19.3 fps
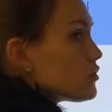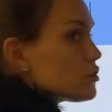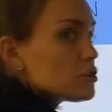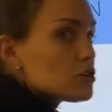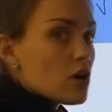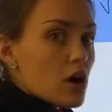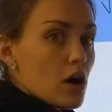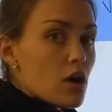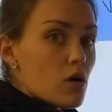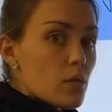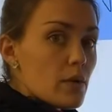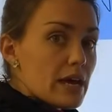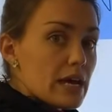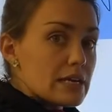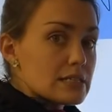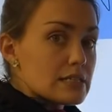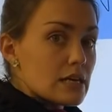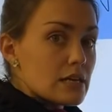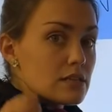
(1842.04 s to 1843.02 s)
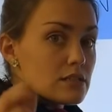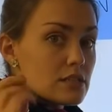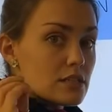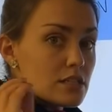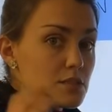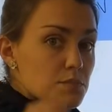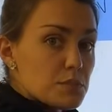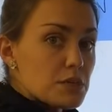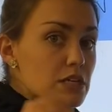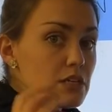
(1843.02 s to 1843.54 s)
and always, that is the
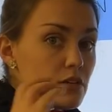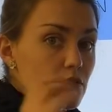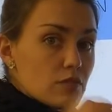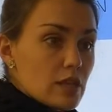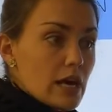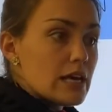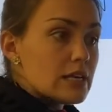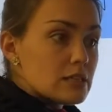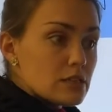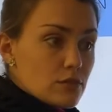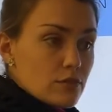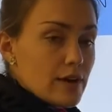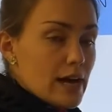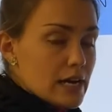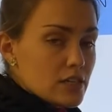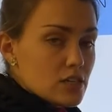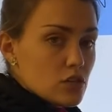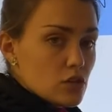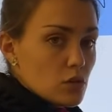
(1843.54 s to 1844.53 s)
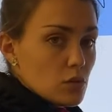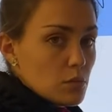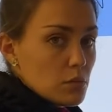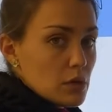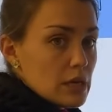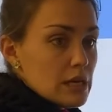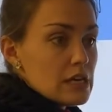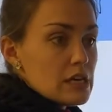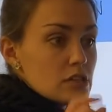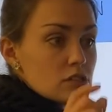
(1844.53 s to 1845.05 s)
speed of light in a vacuum.
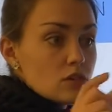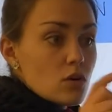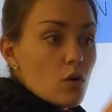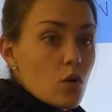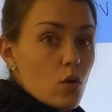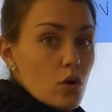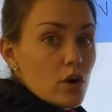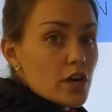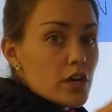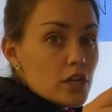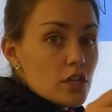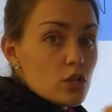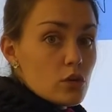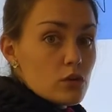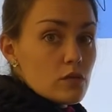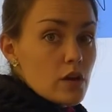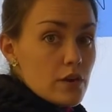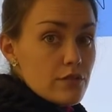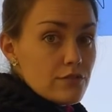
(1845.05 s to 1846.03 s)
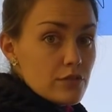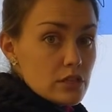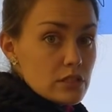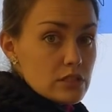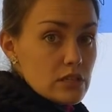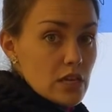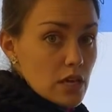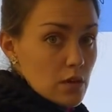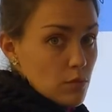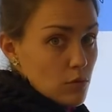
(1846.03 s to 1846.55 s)
It's on your reference
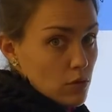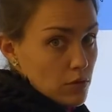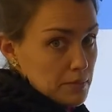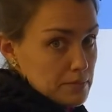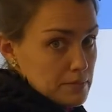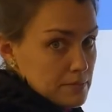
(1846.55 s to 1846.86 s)
table.